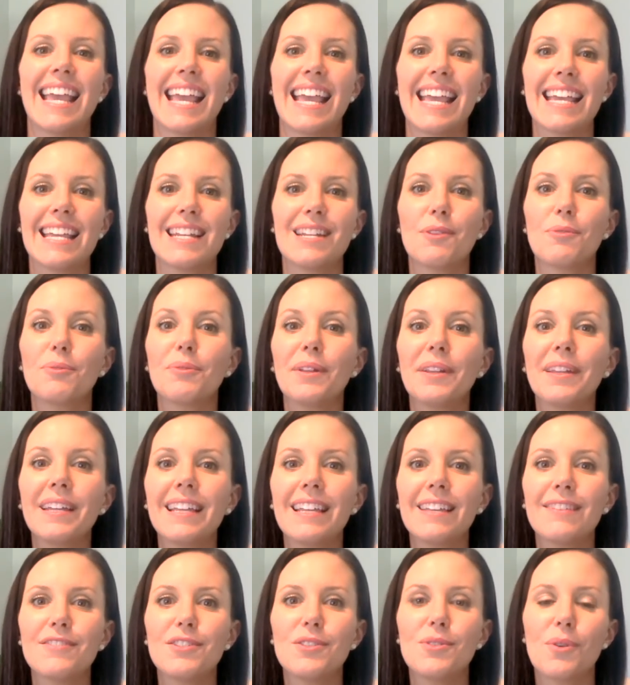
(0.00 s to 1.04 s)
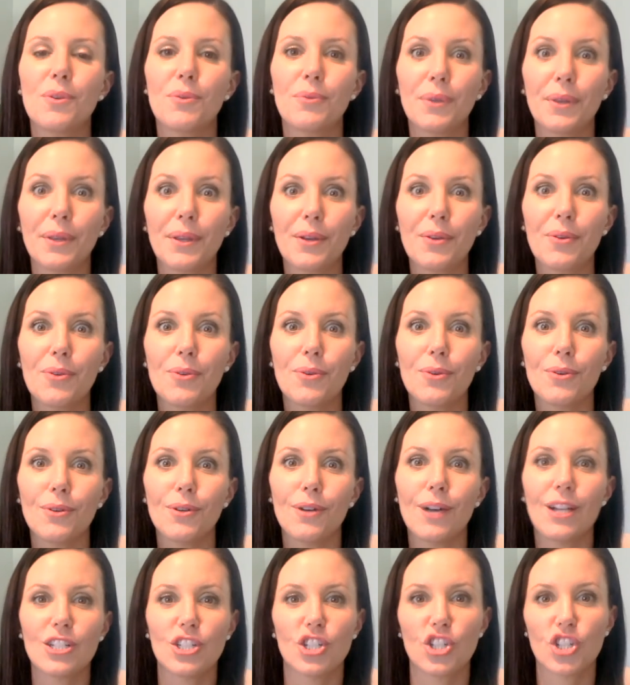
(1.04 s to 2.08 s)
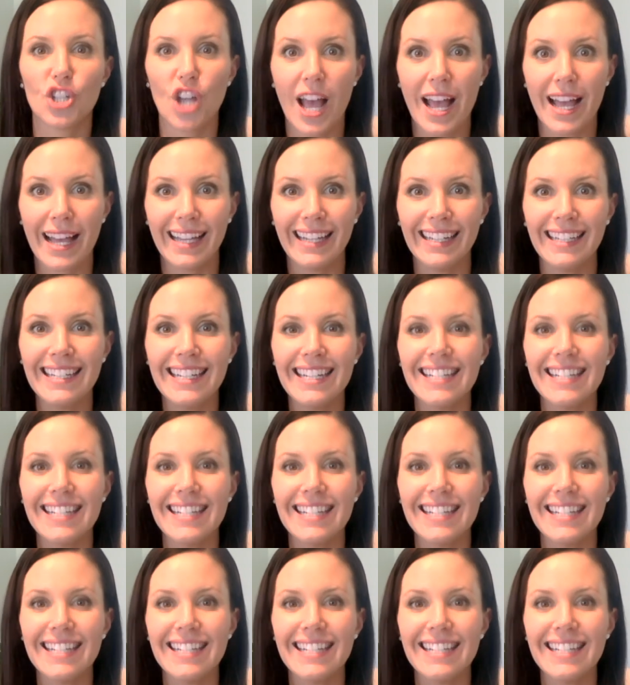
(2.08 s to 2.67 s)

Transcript: and it really gives you a really cool shine.